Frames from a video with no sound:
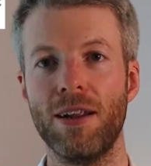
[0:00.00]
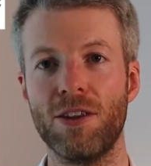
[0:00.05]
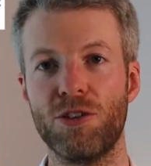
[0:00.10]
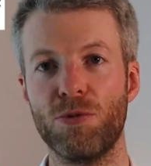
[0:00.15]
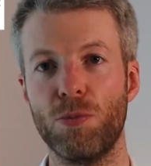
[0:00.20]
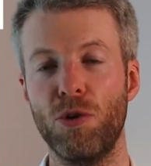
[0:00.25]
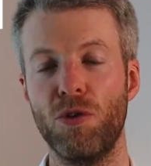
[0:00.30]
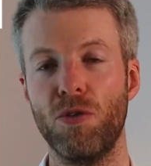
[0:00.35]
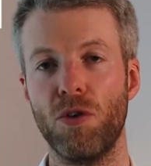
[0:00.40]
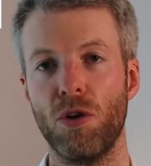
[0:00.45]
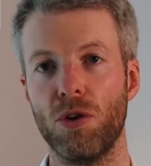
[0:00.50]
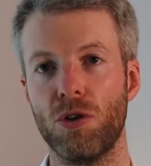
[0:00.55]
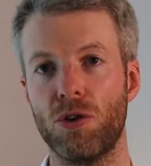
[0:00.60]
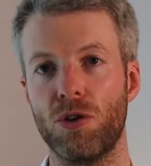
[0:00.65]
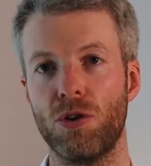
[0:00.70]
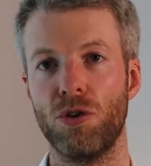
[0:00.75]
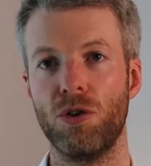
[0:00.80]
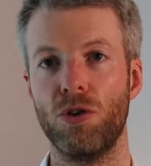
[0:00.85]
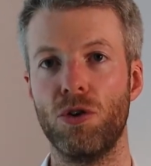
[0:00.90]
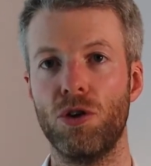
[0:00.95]
let's move on
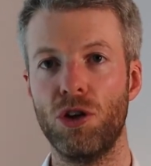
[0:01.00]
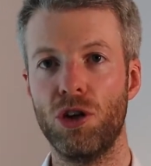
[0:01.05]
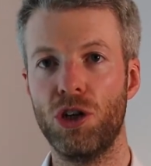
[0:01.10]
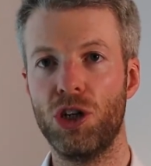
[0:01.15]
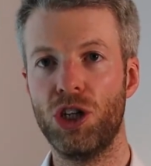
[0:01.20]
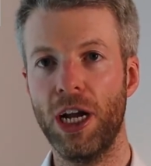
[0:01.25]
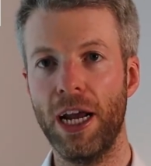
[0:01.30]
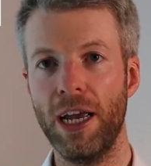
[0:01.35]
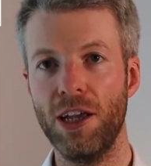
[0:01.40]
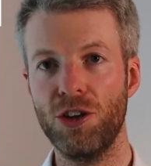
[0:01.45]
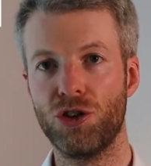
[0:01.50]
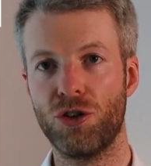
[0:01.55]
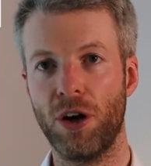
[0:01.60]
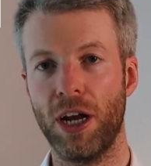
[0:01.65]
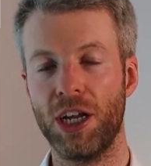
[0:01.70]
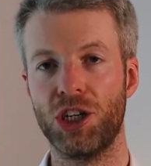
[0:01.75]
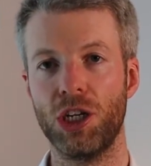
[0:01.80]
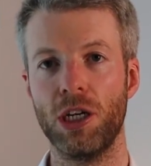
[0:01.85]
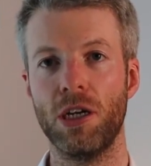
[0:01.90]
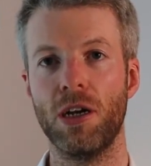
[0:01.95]
to chest
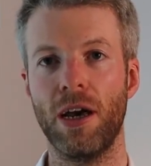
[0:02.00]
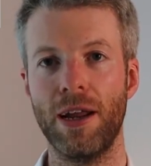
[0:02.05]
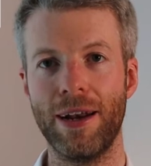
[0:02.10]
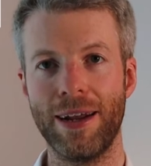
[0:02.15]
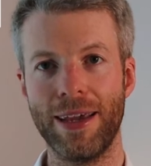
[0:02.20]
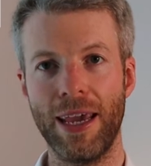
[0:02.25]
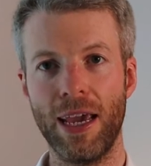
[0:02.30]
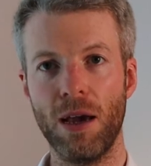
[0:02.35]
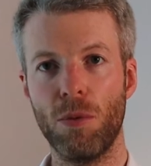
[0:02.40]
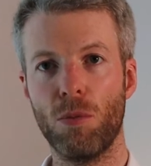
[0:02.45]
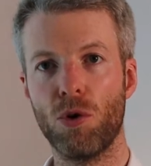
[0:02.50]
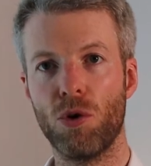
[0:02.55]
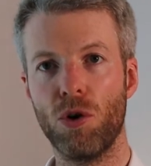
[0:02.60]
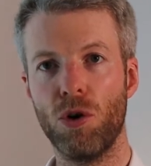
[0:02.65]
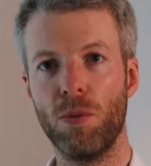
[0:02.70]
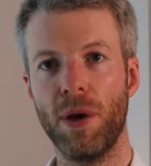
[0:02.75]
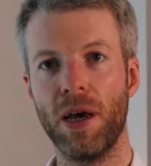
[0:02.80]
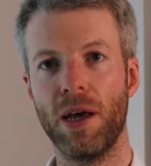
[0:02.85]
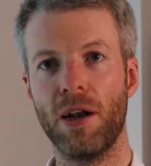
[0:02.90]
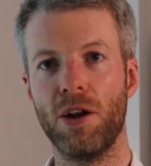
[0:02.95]
stretching. And again, we're going
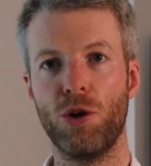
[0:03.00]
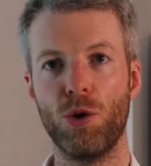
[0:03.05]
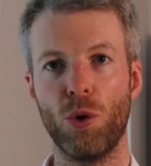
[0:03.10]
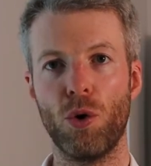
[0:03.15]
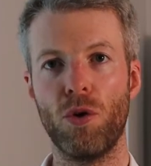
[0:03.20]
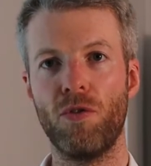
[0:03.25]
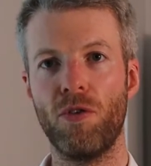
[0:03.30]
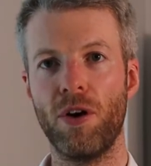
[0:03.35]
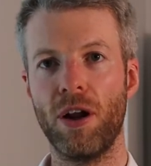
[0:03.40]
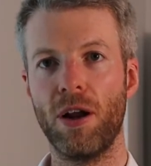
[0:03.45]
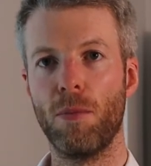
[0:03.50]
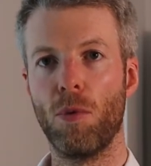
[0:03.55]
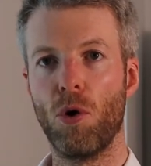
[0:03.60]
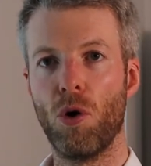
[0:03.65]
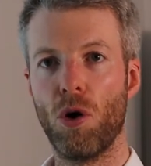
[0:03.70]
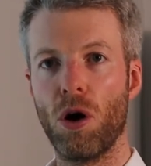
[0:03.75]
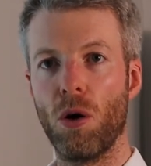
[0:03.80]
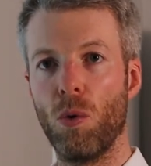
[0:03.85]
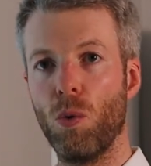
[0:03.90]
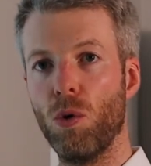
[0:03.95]
to be at a door frame
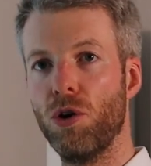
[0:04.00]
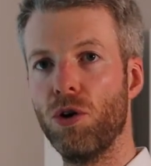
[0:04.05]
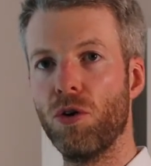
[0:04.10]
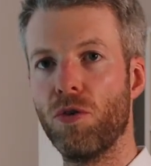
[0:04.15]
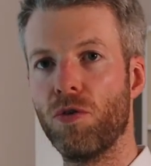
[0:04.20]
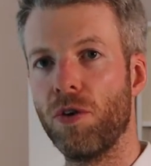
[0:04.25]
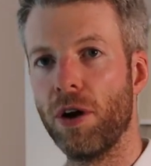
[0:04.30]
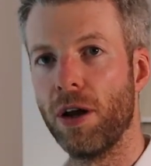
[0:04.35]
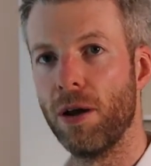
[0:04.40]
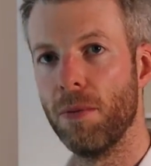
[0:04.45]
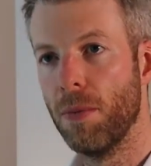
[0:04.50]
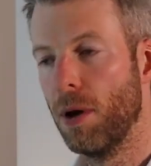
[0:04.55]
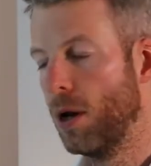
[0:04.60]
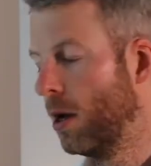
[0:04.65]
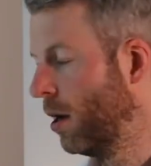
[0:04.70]
or a window frame.